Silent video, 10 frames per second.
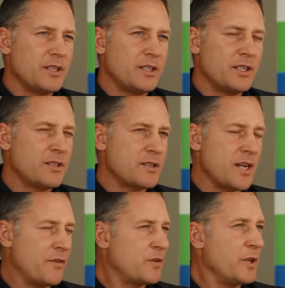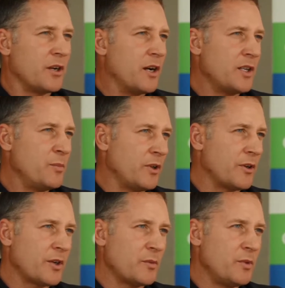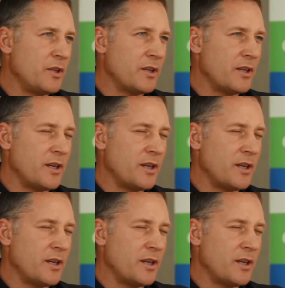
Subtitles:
it doesn't have to be a hockey player. It can be